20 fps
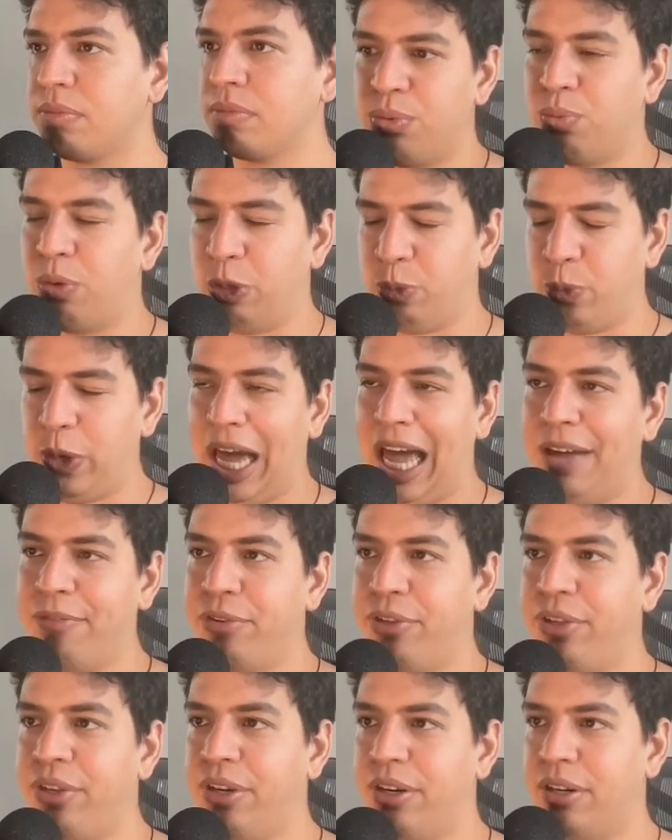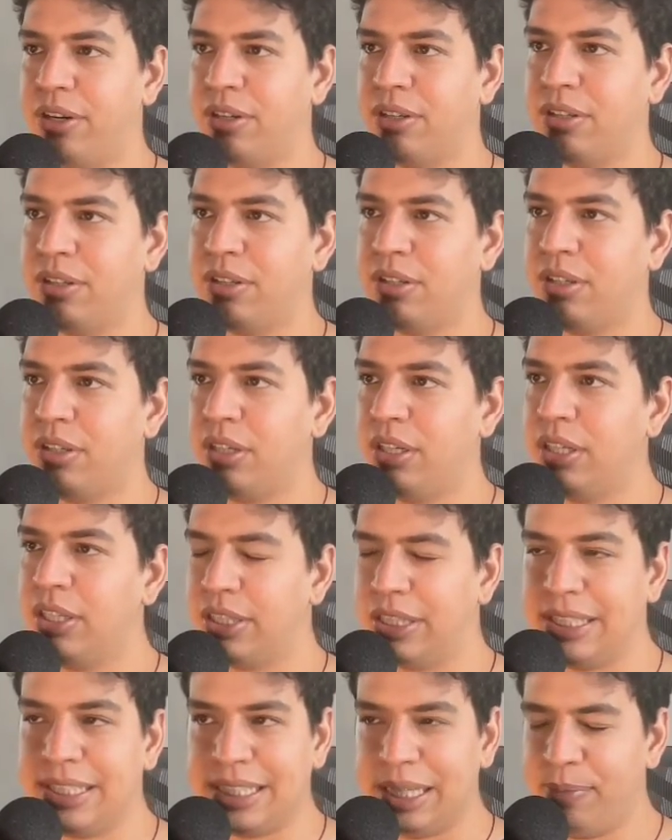What we have here is
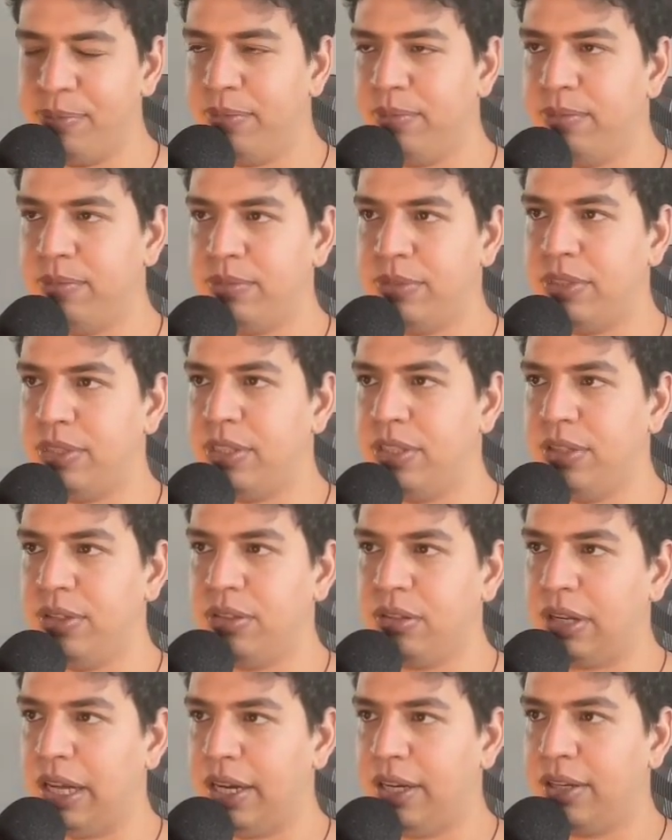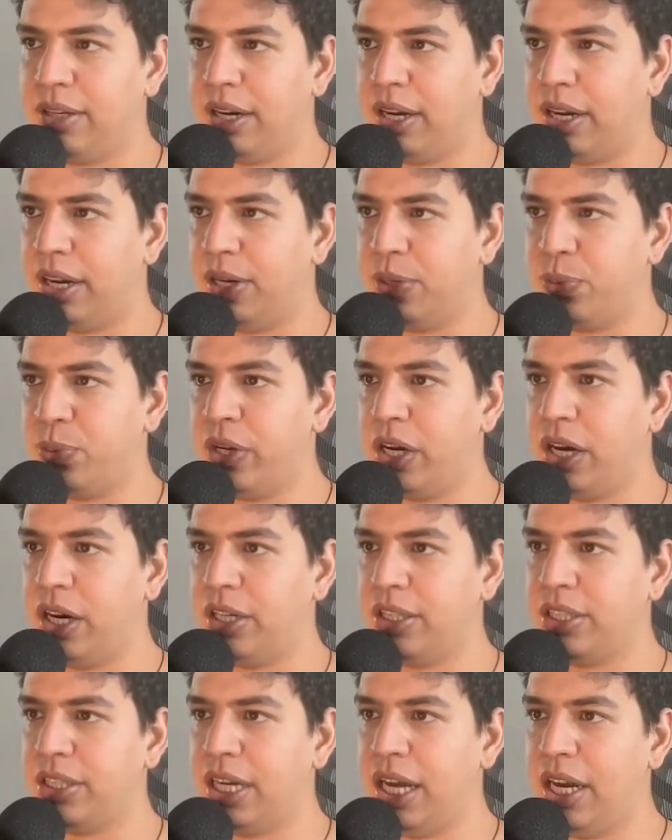the same deal, like we are
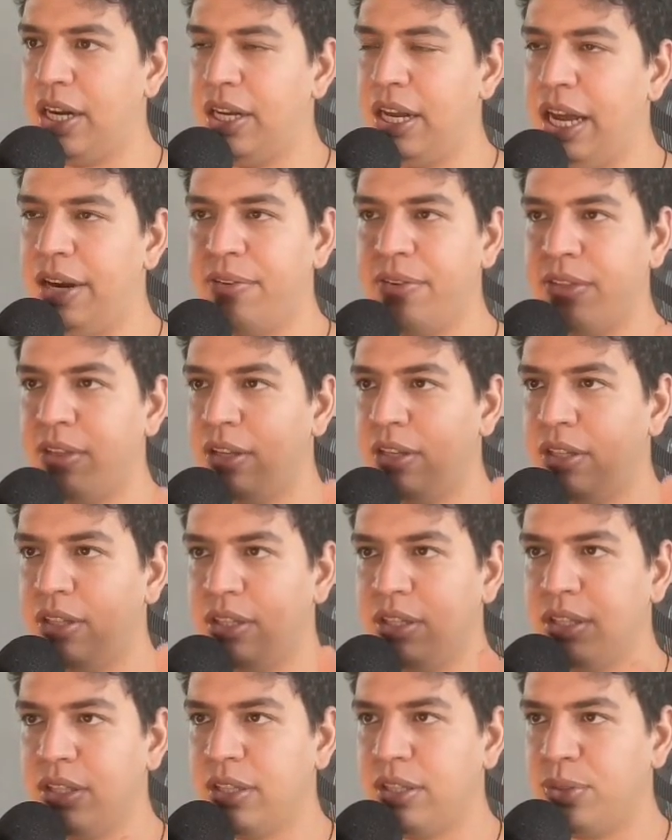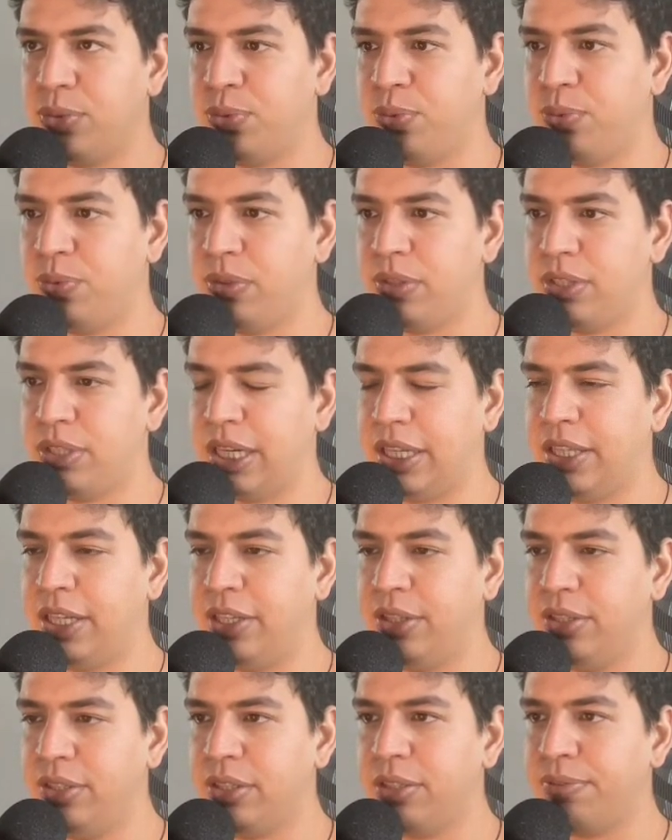setting everything inside the
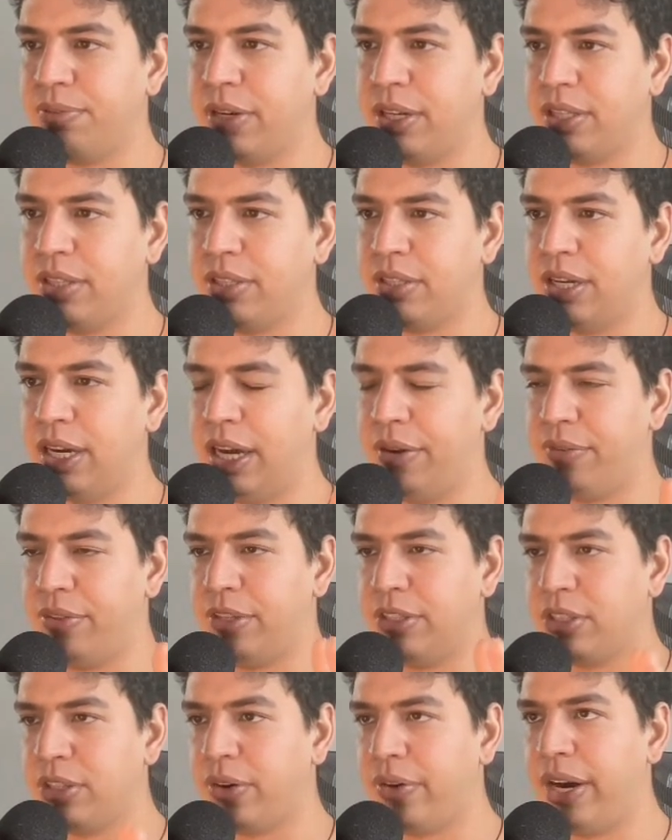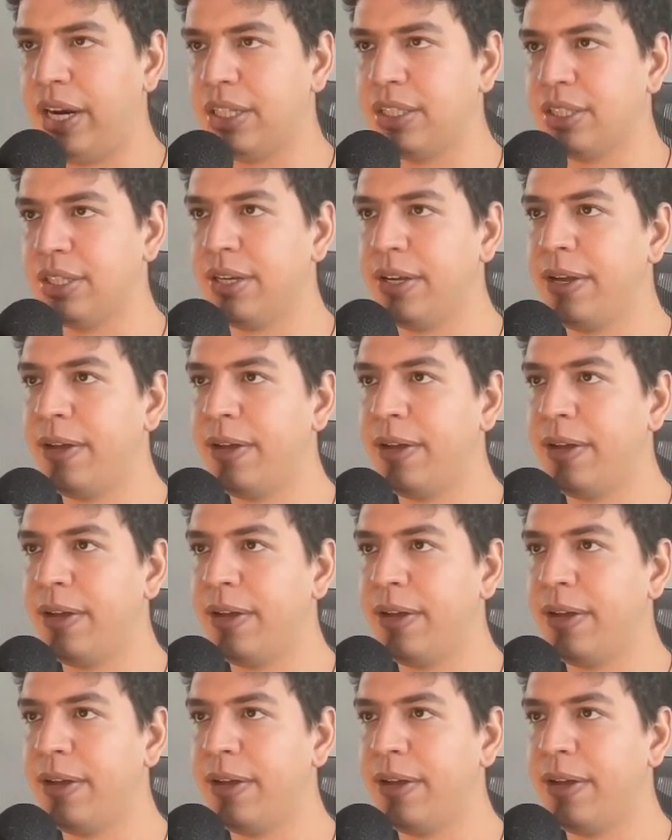use effect, everything's correct.